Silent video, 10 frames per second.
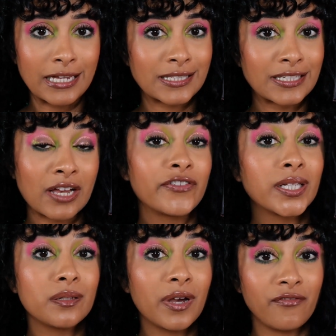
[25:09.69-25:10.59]
It's
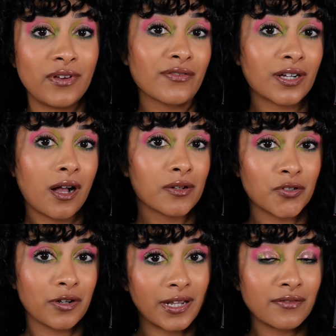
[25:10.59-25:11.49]
definitely my favorite color
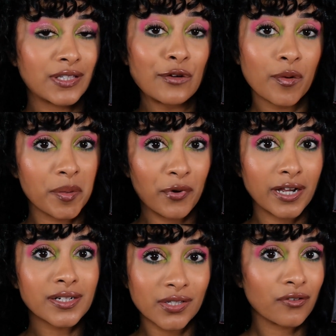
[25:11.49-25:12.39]
story that I've seen from the brand so